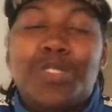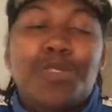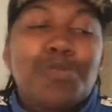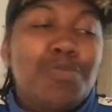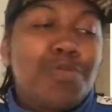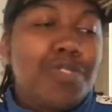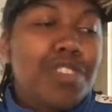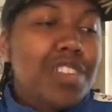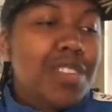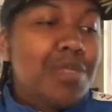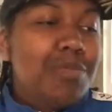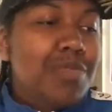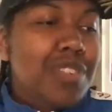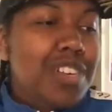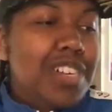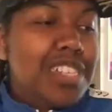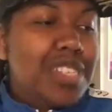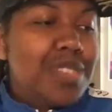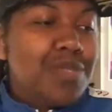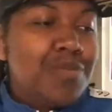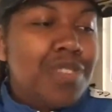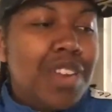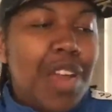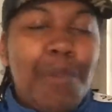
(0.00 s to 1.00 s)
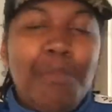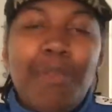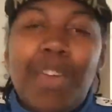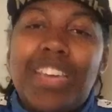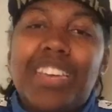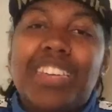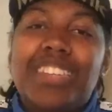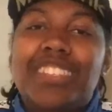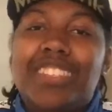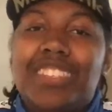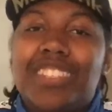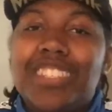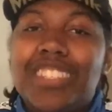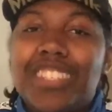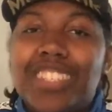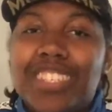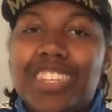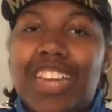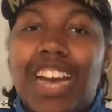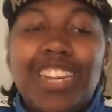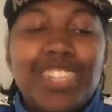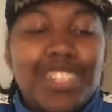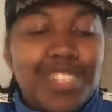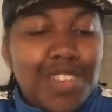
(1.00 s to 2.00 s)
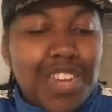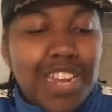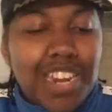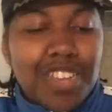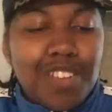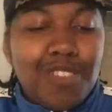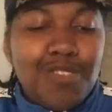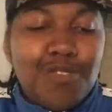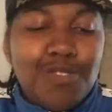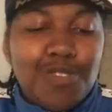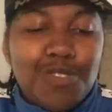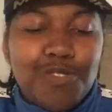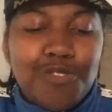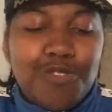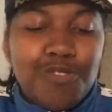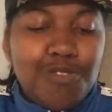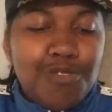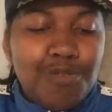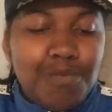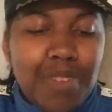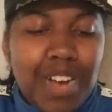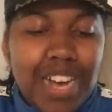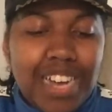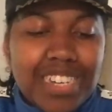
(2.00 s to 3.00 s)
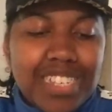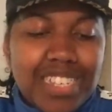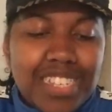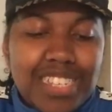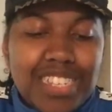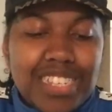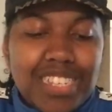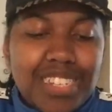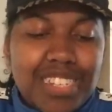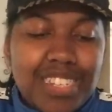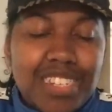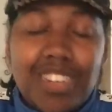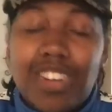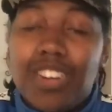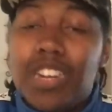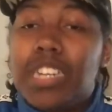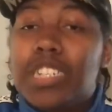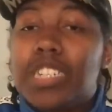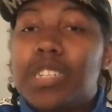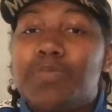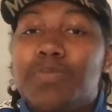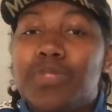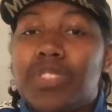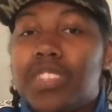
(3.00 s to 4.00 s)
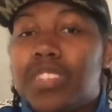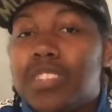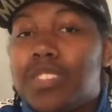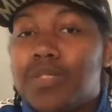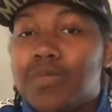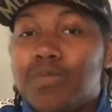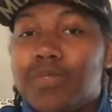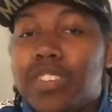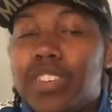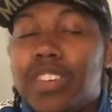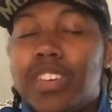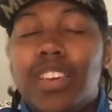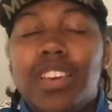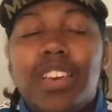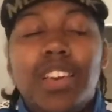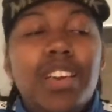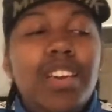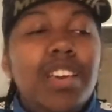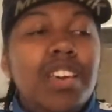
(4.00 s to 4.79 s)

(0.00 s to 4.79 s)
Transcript: So pretty much when I make a decision, I just try to go through my decision one hundred percent of the way.